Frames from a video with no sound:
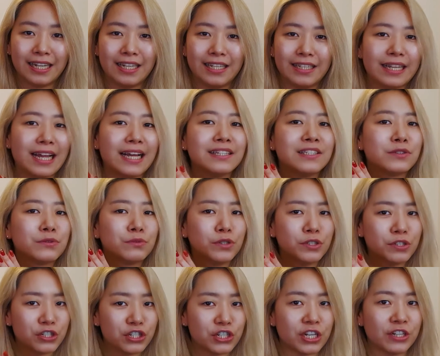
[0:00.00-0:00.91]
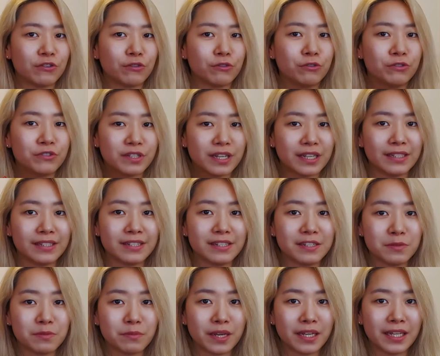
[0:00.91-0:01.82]
That's what general
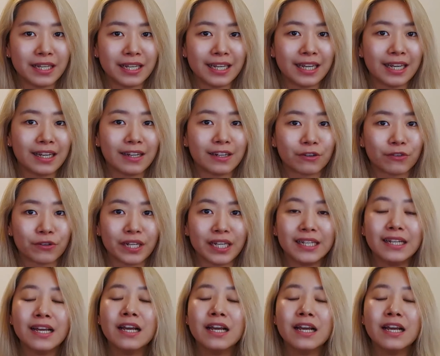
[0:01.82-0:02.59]
sentence making in Korean.